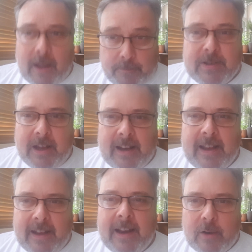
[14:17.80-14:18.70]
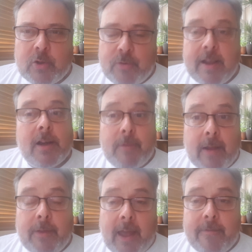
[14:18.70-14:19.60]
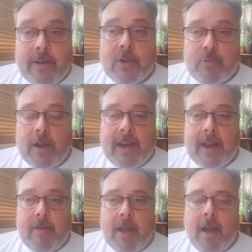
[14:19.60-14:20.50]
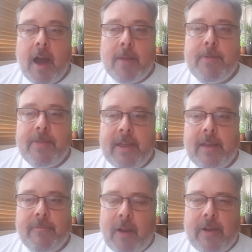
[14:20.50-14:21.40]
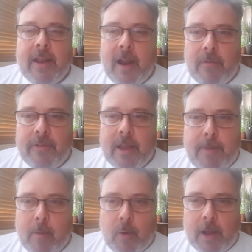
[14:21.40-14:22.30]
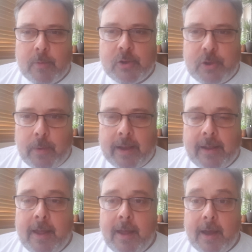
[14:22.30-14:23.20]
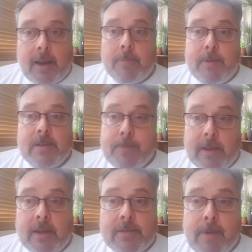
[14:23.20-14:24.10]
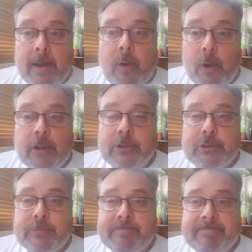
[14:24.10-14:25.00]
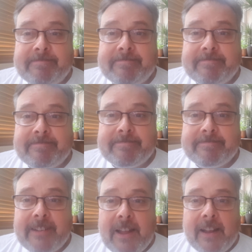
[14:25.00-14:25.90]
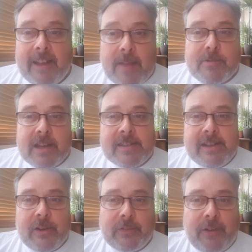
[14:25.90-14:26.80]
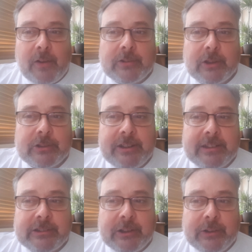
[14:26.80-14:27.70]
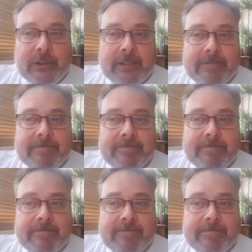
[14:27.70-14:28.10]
particularly in Canal Street and around the gay village right now, I'd be thinking very carefully about what I was doing, and I'd be speaking to my lawyers. Keep jesting, good folks. I'll see you soon.